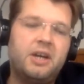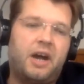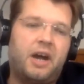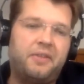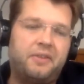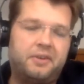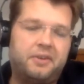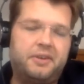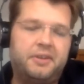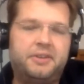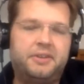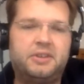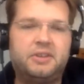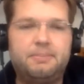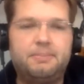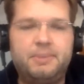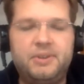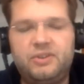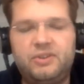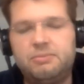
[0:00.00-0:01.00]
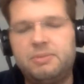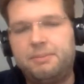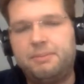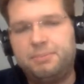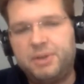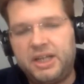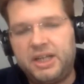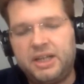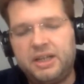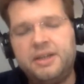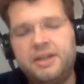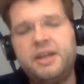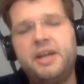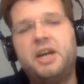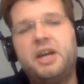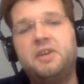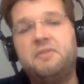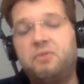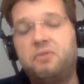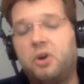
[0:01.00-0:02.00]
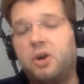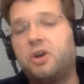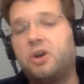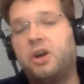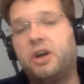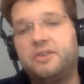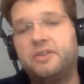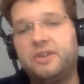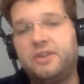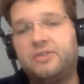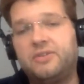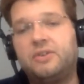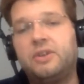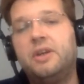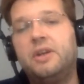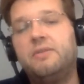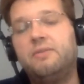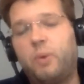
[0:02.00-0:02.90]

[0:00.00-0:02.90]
under the Debezium umbrella and work on this